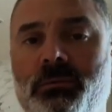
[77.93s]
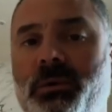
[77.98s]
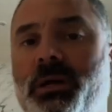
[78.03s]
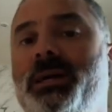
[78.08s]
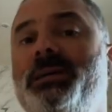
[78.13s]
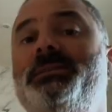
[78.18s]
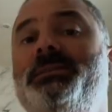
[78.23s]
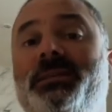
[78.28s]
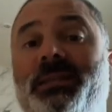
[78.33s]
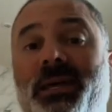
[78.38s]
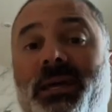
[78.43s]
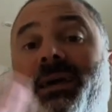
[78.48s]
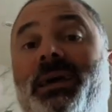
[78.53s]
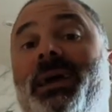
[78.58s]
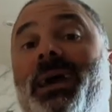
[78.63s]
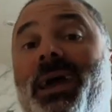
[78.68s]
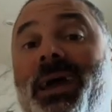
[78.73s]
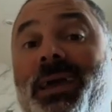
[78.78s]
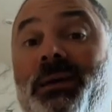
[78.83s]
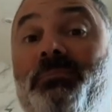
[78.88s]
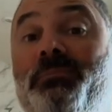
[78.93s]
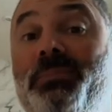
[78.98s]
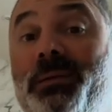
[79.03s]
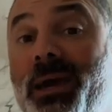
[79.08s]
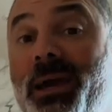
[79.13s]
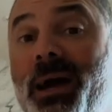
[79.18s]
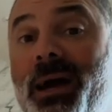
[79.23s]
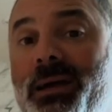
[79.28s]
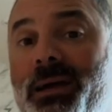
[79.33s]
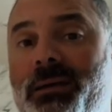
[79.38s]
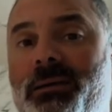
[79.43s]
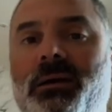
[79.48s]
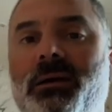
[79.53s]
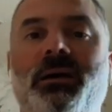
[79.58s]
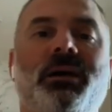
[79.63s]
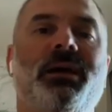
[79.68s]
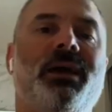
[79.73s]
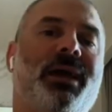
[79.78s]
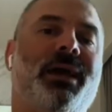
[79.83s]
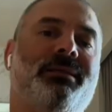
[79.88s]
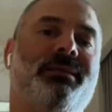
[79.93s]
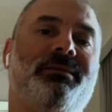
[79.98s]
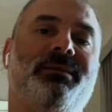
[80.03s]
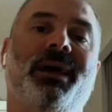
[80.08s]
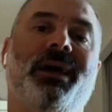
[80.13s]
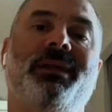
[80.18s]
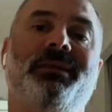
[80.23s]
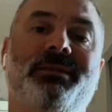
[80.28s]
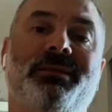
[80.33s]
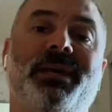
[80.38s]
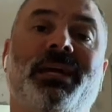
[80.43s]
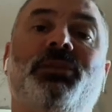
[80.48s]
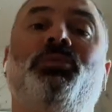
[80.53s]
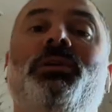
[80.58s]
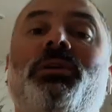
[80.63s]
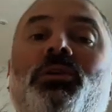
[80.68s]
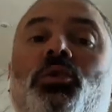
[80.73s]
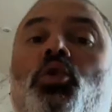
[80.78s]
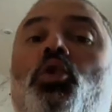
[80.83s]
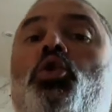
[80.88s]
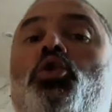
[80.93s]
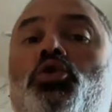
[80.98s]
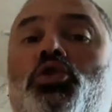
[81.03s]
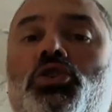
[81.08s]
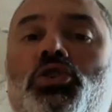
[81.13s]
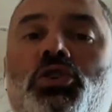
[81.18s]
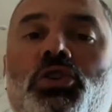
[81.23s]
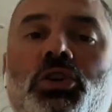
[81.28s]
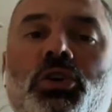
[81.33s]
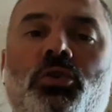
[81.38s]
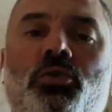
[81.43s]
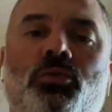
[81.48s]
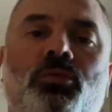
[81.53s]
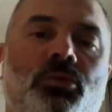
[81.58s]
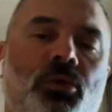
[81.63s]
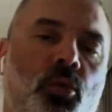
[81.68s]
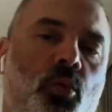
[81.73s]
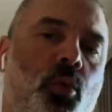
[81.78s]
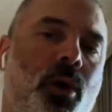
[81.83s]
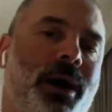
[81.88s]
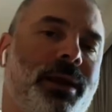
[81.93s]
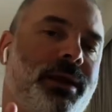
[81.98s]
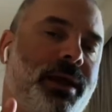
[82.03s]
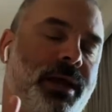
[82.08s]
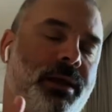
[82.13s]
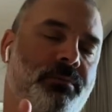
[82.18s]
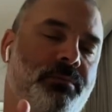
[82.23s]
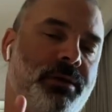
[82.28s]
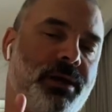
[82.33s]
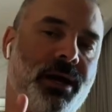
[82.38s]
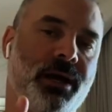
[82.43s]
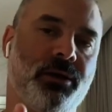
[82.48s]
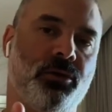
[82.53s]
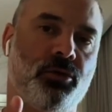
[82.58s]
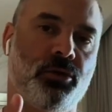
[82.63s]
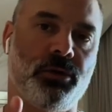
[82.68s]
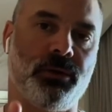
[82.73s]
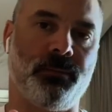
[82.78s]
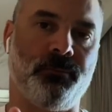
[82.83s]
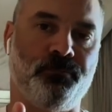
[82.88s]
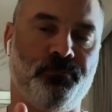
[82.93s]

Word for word: as an API, and then that will consume one API call.